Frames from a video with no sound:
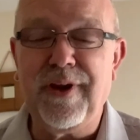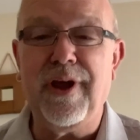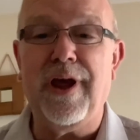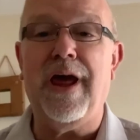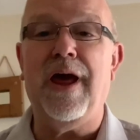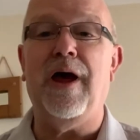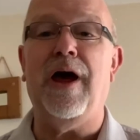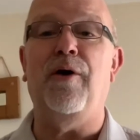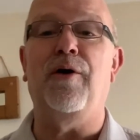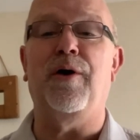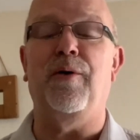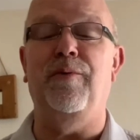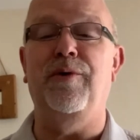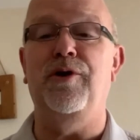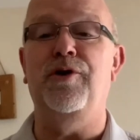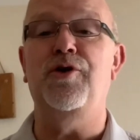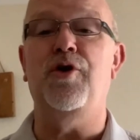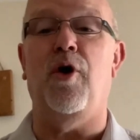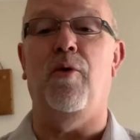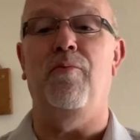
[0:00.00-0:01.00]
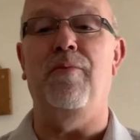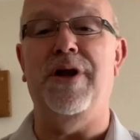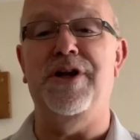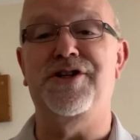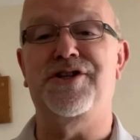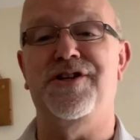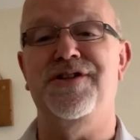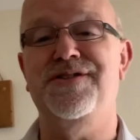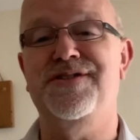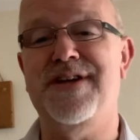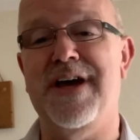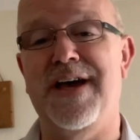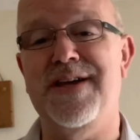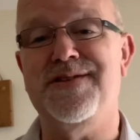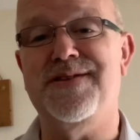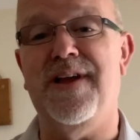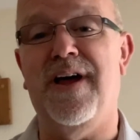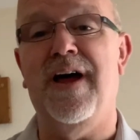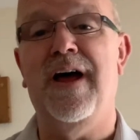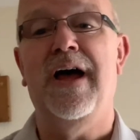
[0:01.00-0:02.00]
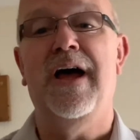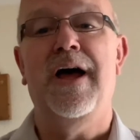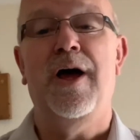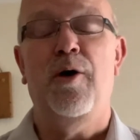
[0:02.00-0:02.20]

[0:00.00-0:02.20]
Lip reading: How can we not mention Tesla?